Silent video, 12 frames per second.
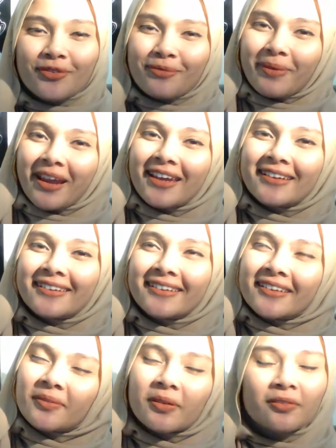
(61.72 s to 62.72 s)
roommate,
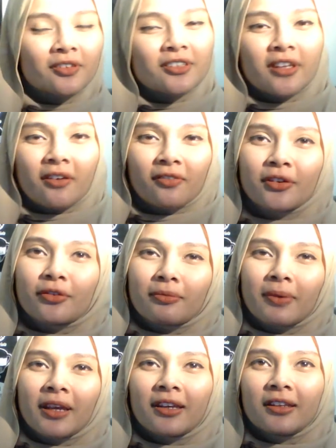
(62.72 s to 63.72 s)
my first ever
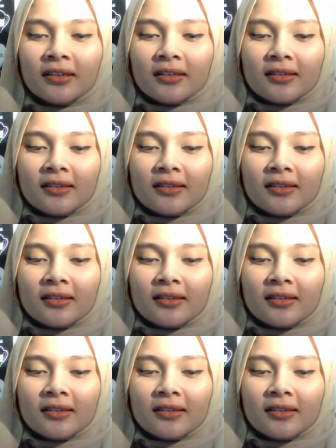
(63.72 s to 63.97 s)
roommate,